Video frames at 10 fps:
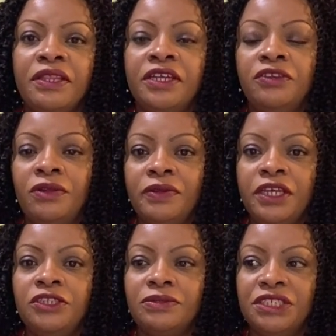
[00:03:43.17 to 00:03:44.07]
that you're
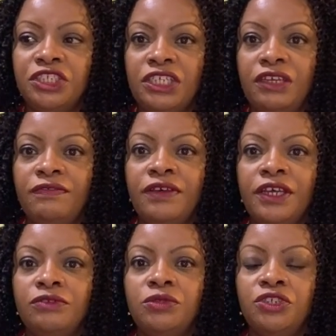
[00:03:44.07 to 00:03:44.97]
looking to achieve,
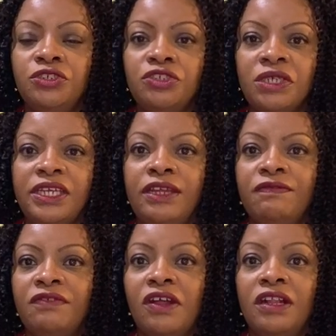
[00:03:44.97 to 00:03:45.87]
it would usually
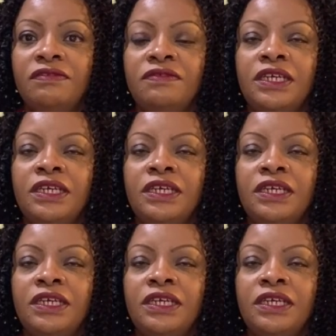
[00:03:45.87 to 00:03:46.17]
involve